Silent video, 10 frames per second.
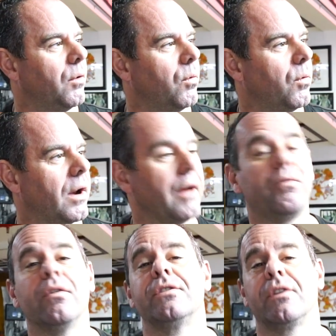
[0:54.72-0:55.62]
When I
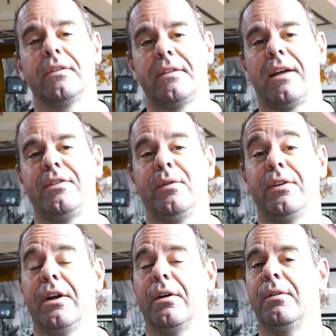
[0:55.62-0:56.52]
first started tattooing,
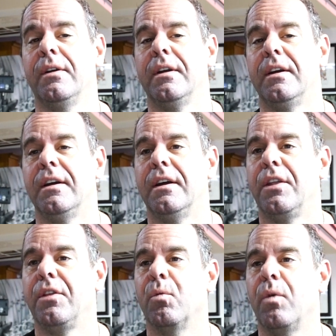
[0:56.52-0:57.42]

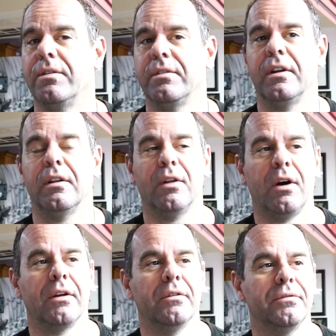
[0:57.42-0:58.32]
there wasn't a
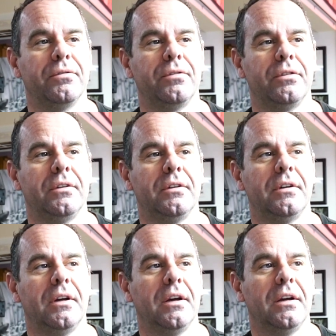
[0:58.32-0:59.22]
lot of
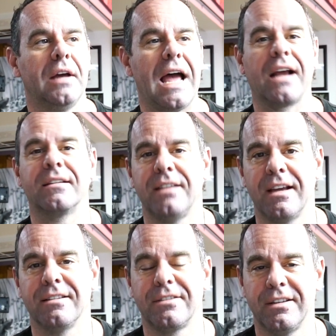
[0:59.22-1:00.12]

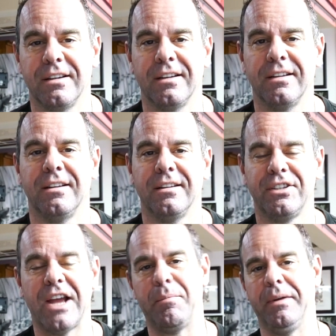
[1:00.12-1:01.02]
access to
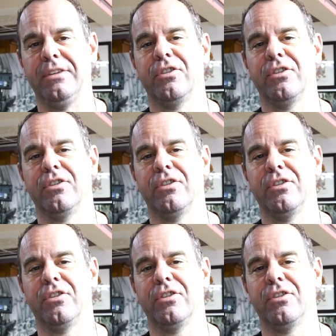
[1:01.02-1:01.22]
Japanese